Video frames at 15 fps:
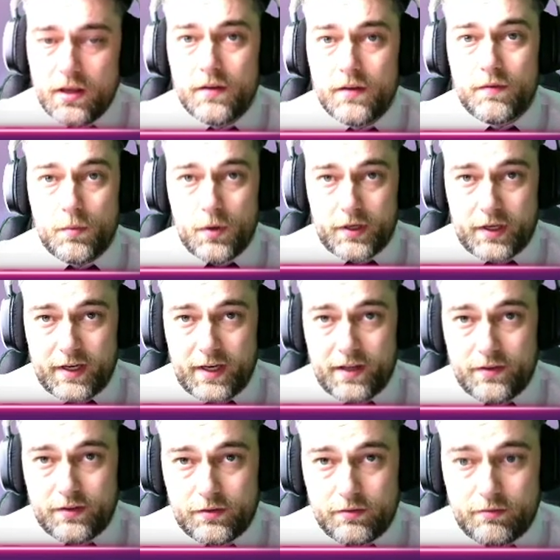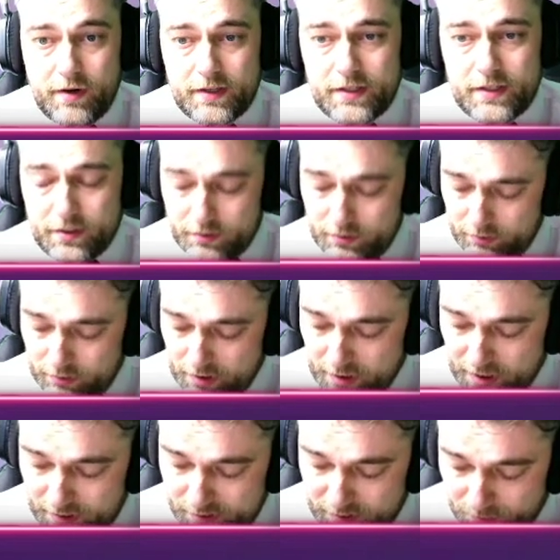for working out this rectangle.
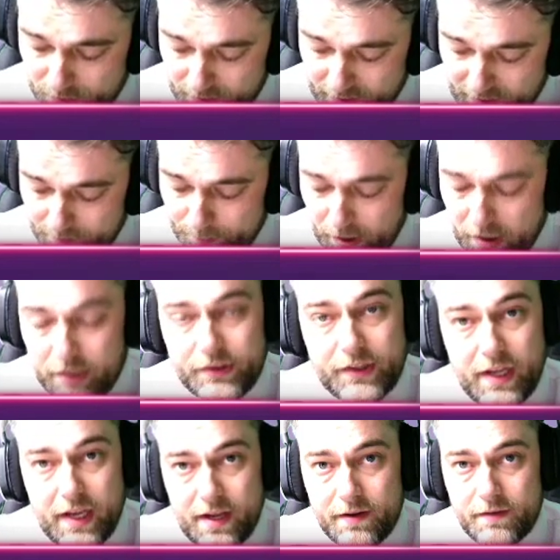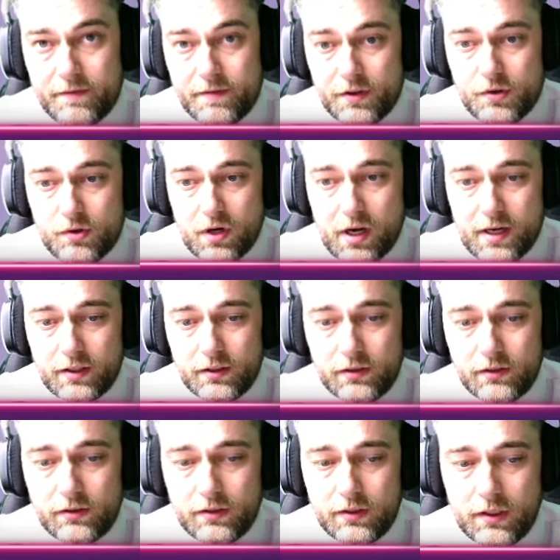I'd say we'd get a mark there for the triangle.
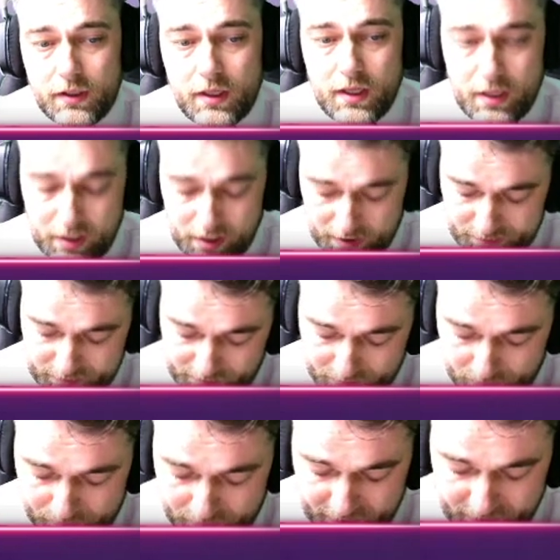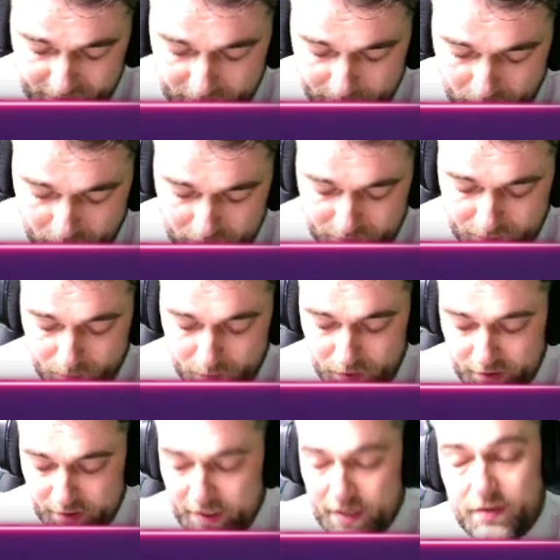I'd say we'd be getting a mark for
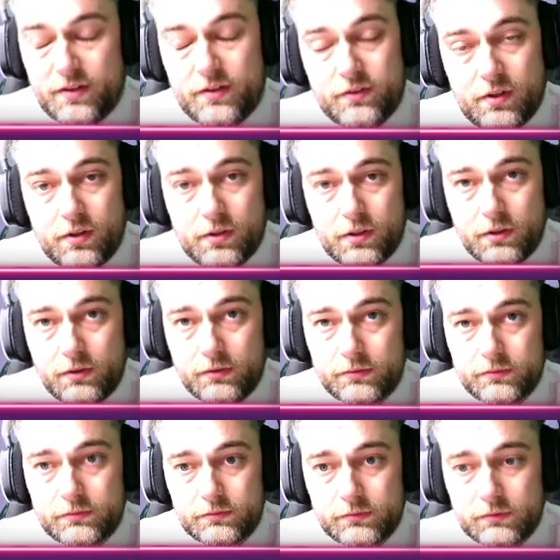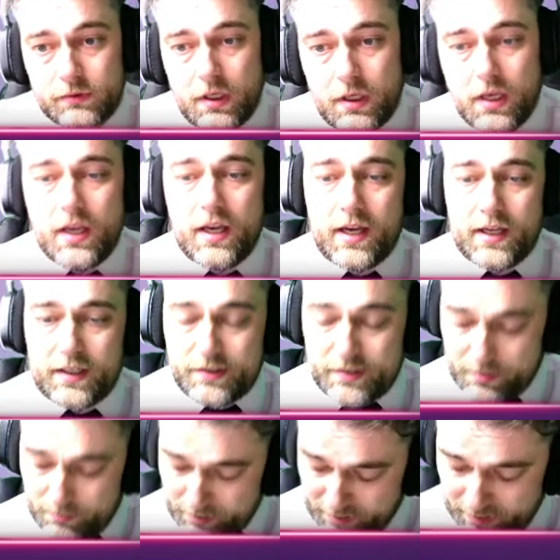working out the circle. And I'd say
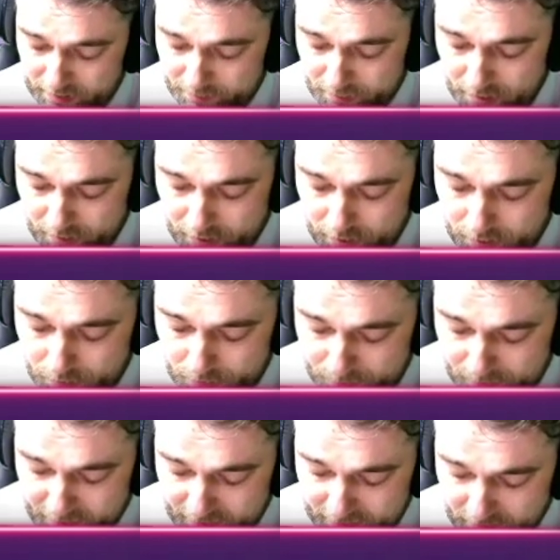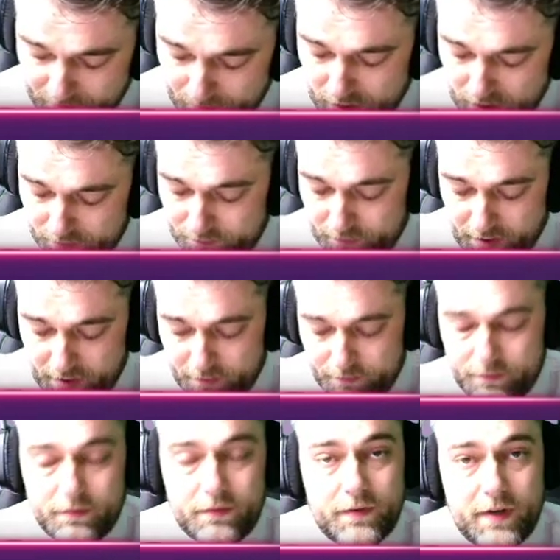we'd be getting a mark for our
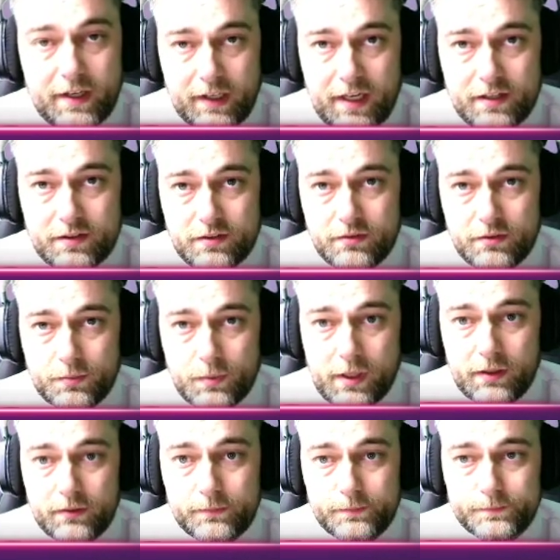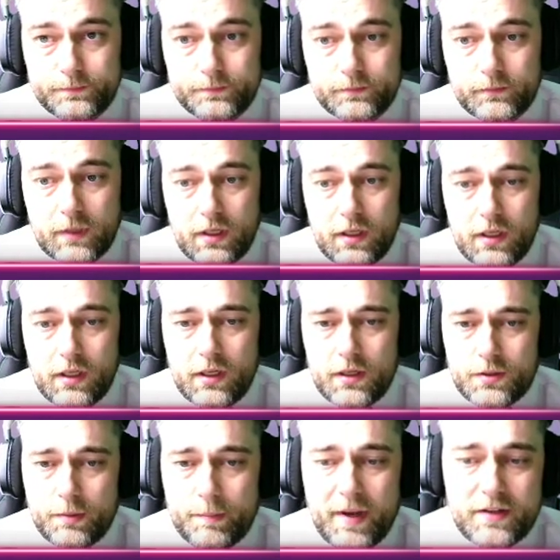final answer as well.
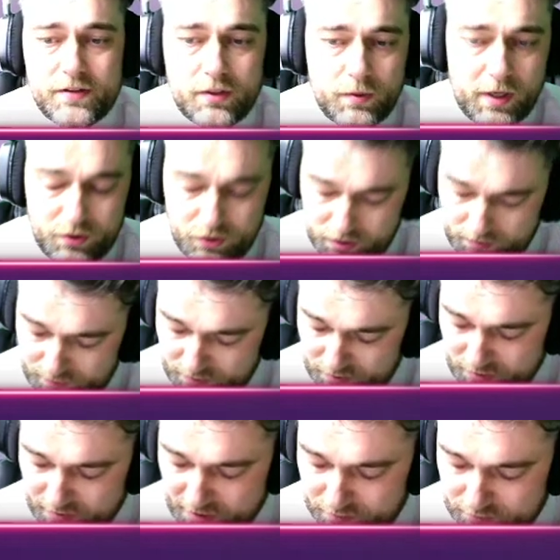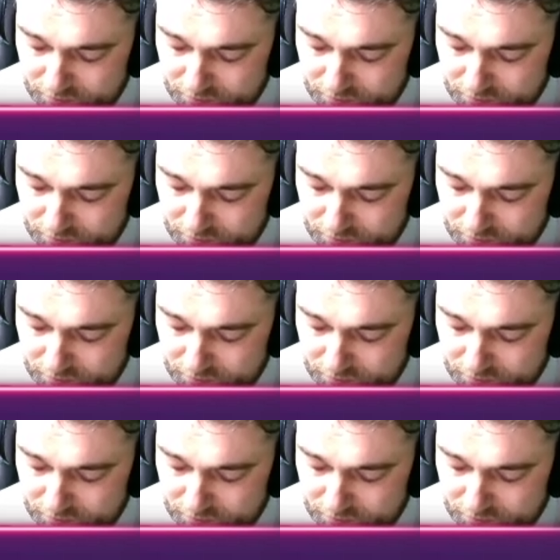So it begs the question, if this is out of